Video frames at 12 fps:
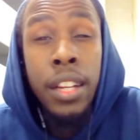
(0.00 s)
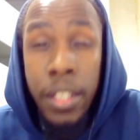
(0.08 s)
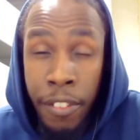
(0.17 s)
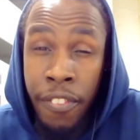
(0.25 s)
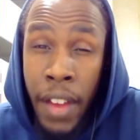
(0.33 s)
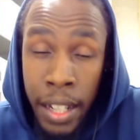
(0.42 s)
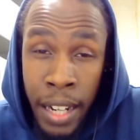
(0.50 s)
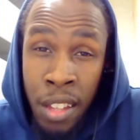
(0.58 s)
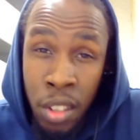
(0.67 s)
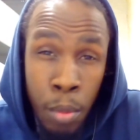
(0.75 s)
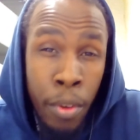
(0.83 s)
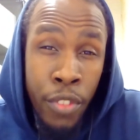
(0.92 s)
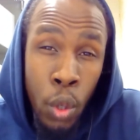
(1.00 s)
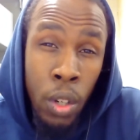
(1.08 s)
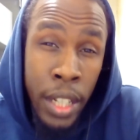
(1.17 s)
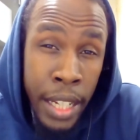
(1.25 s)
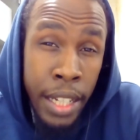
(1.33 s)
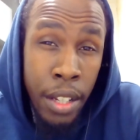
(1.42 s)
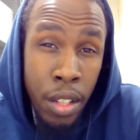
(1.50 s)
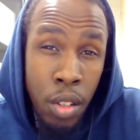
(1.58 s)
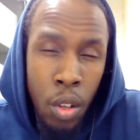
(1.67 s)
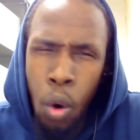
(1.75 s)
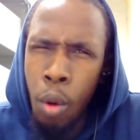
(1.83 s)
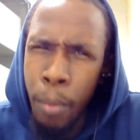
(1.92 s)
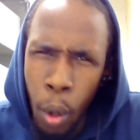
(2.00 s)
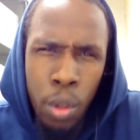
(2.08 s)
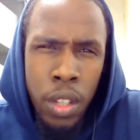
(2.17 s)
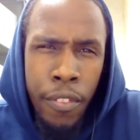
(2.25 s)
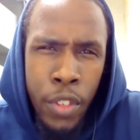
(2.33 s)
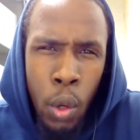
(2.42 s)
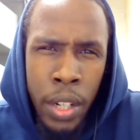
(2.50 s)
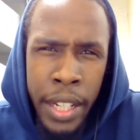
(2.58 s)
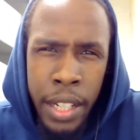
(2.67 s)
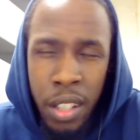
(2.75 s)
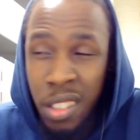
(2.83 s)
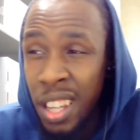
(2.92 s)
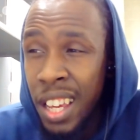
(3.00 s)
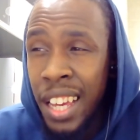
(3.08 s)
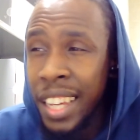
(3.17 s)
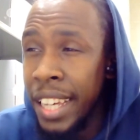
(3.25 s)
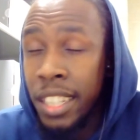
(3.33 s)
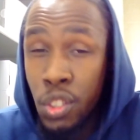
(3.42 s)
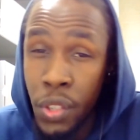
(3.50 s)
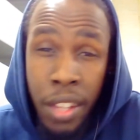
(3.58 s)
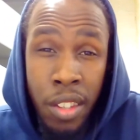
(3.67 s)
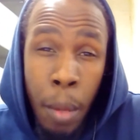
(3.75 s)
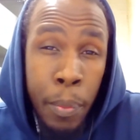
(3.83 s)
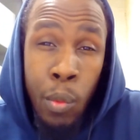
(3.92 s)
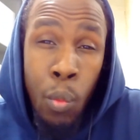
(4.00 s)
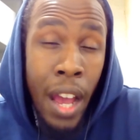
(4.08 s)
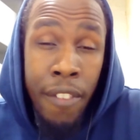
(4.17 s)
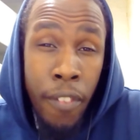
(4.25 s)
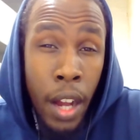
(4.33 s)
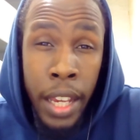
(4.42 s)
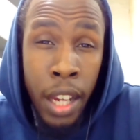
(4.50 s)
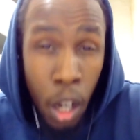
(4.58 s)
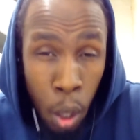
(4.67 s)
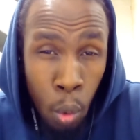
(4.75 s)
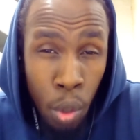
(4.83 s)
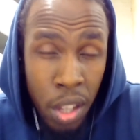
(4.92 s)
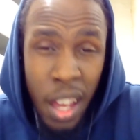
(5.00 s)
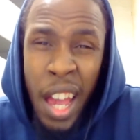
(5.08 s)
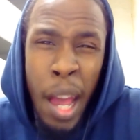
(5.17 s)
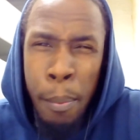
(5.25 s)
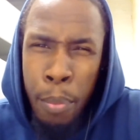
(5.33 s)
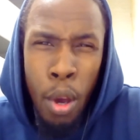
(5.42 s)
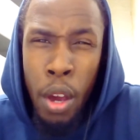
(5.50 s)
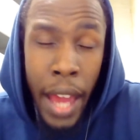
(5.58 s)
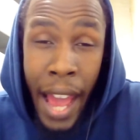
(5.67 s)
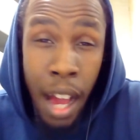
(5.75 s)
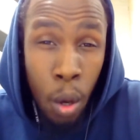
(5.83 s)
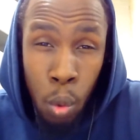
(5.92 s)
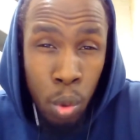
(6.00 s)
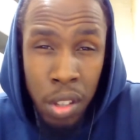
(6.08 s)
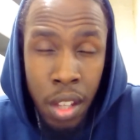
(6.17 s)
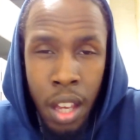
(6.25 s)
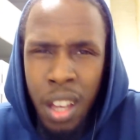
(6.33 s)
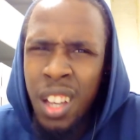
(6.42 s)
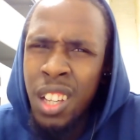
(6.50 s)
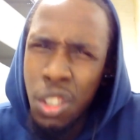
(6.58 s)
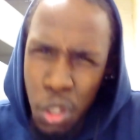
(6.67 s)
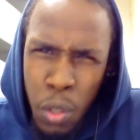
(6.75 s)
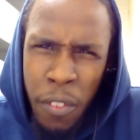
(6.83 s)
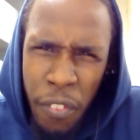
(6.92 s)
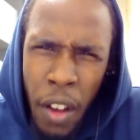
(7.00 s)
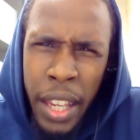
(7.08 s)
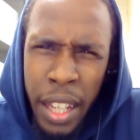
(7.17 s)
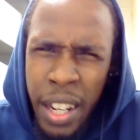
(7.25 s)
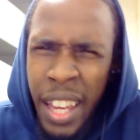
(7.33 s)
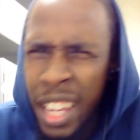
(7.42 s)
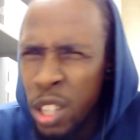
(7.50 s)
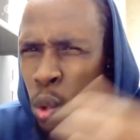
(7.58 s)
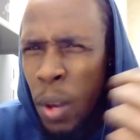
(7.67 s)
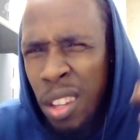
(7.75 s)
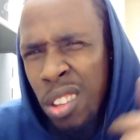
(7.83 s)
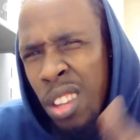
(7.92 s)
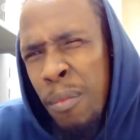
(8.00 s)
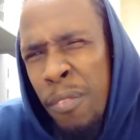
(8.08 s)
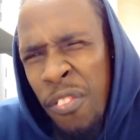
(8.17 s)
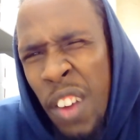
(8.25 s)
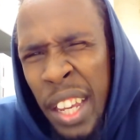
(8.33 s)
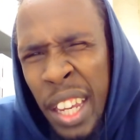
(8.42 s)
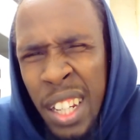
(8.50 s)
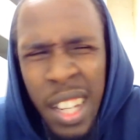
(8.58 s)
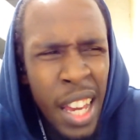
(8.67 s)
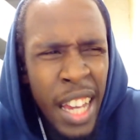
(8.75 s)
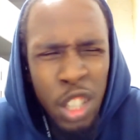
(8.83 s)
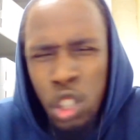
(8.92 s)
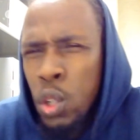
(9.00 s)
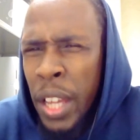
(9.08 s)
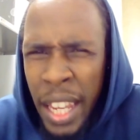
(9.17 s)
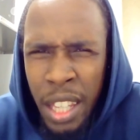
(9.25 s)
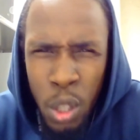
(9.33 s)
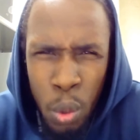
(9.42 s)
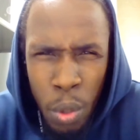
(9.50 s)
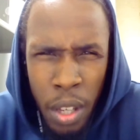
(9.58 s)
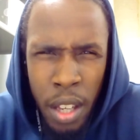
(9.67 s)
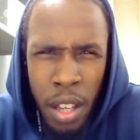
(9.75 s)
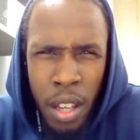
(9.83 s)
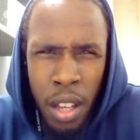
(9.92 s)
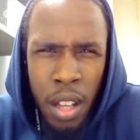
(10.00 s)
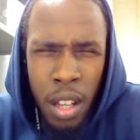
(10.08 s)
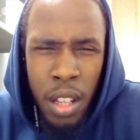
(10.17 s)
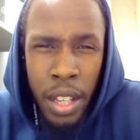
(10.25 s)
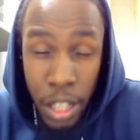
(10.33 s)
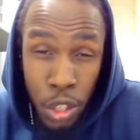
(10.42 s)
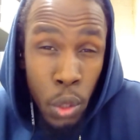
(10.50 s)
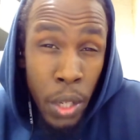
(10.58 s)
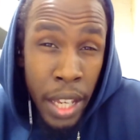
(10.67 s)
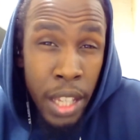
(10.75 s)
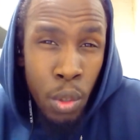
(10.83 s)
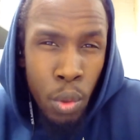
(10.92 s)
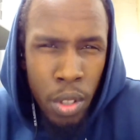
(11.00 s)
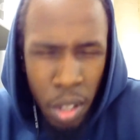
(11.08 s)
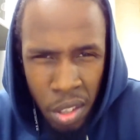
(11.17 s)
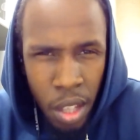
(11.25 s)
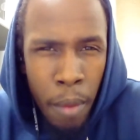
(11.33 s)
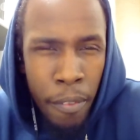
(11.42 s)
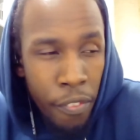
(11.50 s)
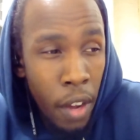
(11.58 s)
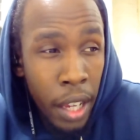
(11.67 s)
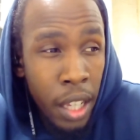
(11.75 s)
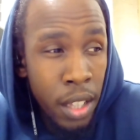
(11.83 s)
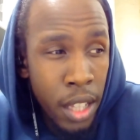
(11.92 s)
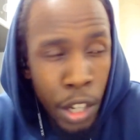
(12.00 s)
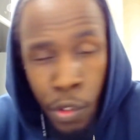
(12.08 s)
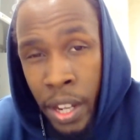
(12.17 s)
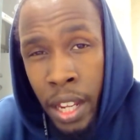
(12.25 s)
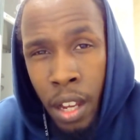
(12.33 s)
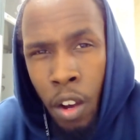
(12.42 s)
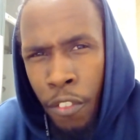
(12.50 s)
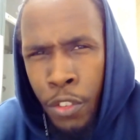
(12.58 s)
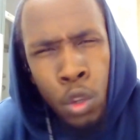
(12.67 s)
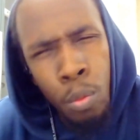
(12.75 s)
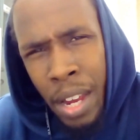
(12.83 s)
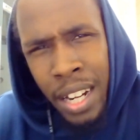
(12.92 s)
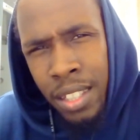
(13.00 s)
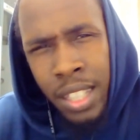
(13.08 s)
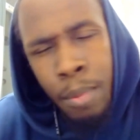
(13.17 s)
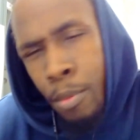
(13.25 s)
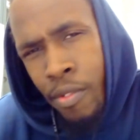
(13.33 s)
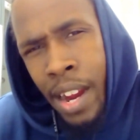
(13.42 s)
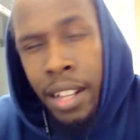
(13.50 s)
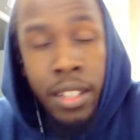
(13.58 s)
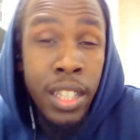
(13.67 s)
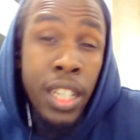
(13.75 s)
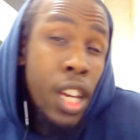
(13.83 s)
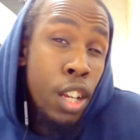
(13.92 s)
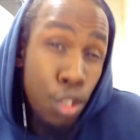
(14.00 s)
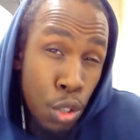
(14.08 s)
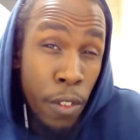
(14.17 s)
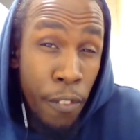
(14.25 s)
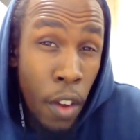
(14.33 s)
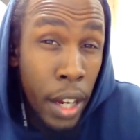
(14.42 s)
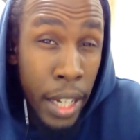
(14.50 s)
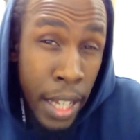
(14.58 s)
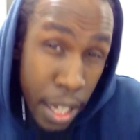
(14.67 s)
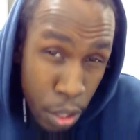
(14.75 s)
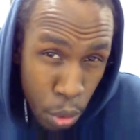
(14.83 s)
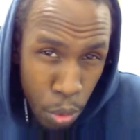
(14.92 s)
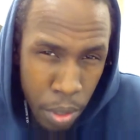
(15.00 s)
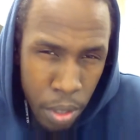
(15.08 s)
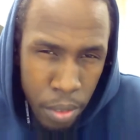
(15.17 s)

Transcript: The fact that some of your leaders, or most of your leaders, get dressed up in white fucking cloaks and burn owls should fucking hit you at some fucking, it should hit you. It should hit you to some fucking degree of humanity and morality, should fucking hit you.